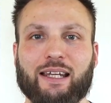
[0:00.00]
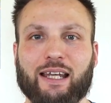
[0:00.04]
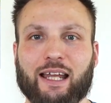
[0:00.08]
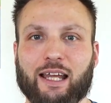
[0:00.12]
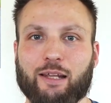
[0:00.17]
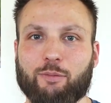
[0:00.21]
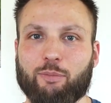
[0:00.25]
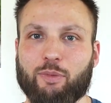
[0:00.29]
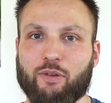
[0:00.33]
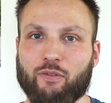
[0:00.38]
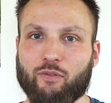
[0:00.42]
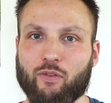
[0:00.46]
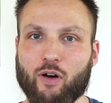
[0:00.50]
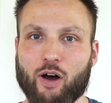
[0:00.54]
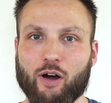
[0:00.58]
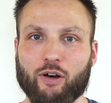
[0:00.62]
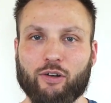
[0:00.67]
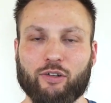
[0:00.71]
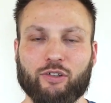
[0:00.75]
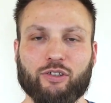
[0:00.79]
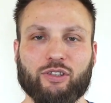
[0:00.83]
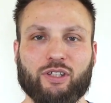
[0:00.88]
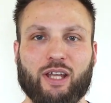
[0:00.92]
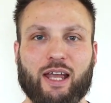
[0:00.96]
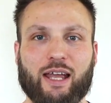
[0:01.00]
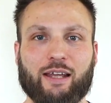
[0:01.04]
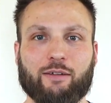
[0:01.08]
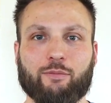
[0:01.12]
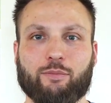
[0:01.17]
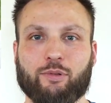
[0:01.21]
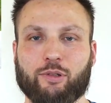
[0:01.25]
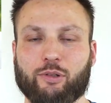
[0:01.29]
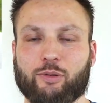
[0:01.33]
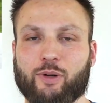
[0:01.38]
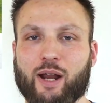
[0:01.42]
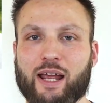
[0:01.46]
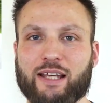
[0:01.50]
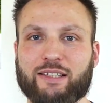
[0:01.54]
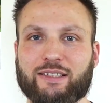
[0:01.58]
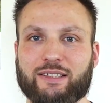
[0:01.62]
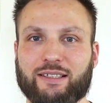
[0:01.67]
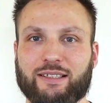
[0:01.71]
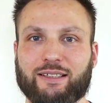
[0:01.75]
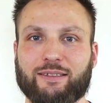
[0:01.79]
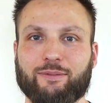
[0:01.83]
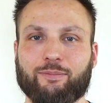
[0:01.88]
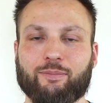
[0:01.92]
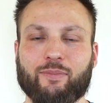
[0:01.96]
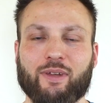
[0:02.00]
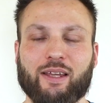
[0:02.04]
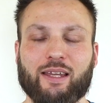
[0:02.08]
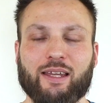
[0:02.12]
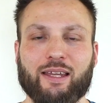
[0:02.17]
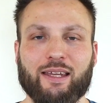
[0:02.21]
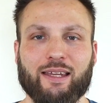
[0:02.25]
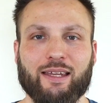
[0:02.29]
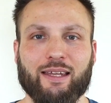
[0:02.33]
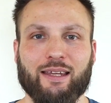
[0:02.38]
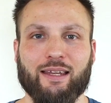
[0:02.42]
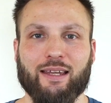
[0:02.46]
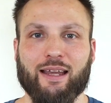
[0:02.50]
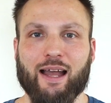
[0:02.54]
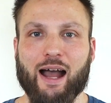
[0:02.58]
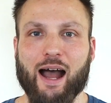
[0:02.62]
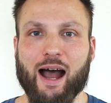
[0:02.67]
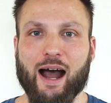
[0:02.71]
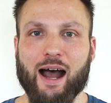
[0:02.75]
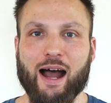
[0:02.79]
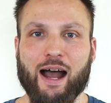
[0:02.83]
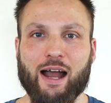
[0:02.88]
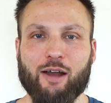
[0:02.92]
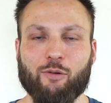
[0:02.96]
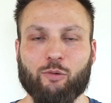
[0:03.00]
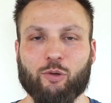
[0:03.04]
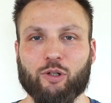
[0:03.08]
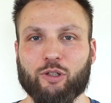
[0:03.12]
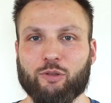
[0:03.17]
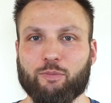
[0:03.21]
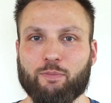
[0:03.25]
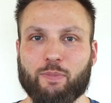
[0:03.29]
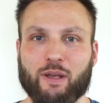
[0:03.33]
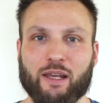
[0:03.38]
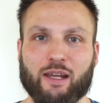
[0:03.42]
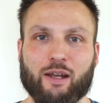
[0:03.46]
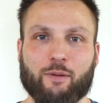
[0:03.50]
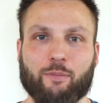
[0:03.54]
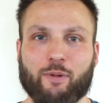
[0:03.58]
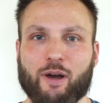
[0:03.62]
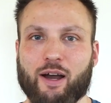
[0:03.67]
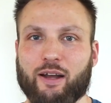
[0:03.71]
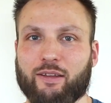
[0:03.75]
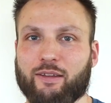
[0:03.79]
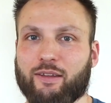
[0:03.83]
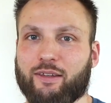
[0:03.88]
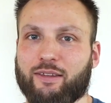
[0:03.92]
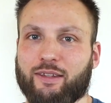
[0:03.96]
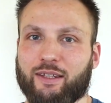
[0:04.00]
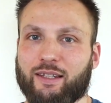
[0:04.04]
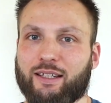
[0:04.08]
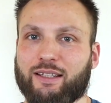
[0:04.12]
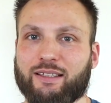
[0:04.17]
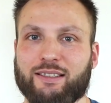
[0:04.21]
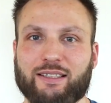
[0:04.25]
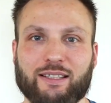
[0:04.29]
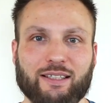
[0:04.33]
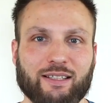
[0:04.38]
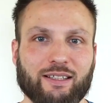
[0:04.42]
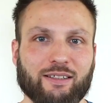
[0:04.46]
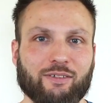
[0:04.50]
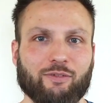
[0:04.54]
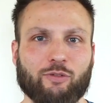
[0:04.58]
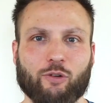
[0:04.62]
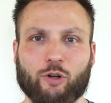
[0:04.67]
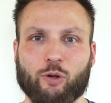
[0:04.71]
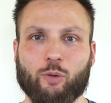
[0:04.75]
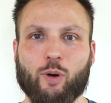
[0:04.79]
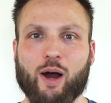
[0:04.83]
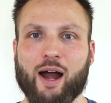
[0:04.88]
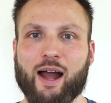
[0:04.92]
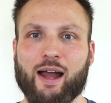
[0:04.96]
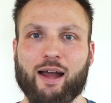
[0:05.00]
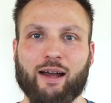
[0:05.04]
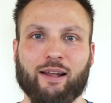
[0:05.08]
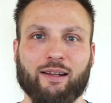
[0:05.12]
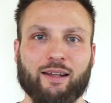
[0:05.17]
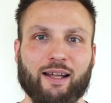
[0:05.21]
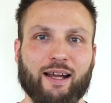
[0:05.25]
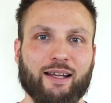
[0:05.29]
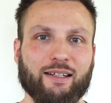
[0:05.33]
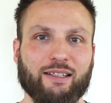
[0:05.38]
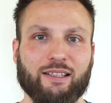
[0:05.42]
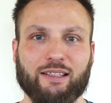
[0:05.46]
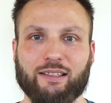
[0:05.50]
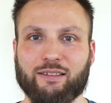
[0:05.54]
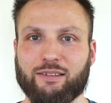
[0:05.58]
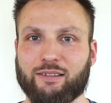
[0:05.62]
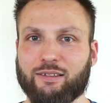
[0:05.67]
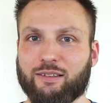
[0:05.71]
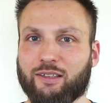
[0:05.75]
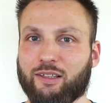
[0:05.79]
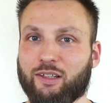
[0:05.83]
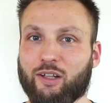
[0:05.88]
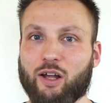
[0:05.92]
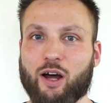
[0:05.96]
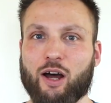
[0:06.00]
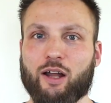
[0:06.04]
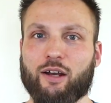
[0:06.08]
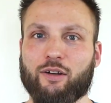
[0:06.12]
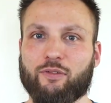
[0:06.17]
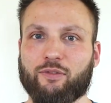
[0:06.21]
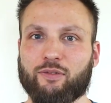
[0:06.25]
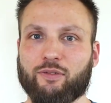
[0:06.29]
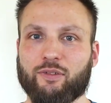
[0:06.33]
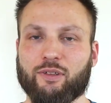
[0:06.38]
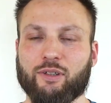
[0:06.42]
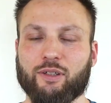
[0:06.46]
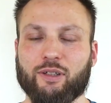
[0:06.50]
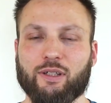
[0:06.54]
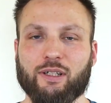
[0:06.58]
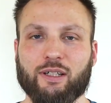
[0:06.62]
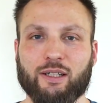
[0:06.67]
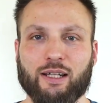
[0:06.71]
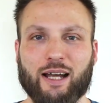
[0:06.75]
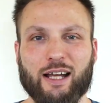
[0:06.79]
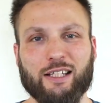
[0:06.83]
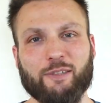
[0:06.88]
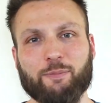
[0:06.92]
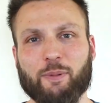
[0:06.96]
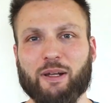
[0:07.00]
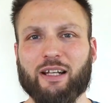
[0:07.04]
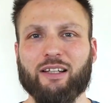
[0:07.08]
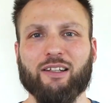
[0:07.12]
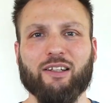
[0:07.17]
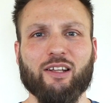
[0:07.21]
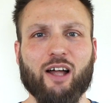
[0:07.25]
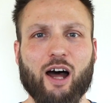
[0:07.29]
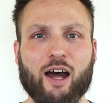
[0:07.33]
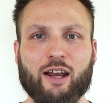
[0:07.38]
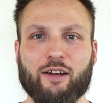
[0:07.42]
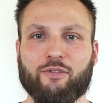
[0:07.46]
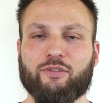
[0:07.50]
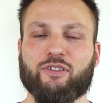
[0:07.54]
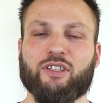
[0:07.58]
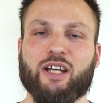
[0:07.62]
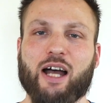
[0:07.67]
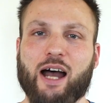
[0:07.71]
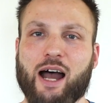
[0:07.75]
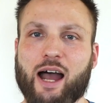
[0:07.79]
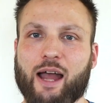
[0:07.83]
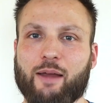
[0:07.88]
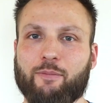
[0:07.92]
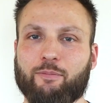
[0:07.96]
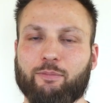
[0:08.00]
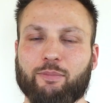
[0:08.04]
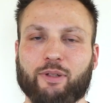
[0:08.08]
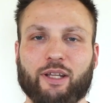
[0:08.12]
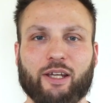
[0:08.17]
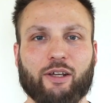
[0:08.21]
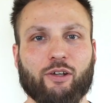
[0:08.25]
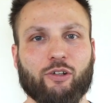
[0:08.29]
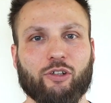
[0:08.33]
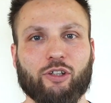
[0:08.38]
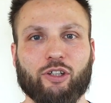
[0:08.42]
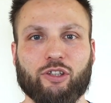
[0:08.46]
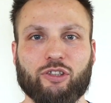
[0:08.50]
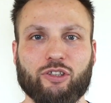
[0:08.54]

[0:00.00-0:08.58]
and be focused and progressing, I would pick up other things. For a while, I spent a lot of time playing on the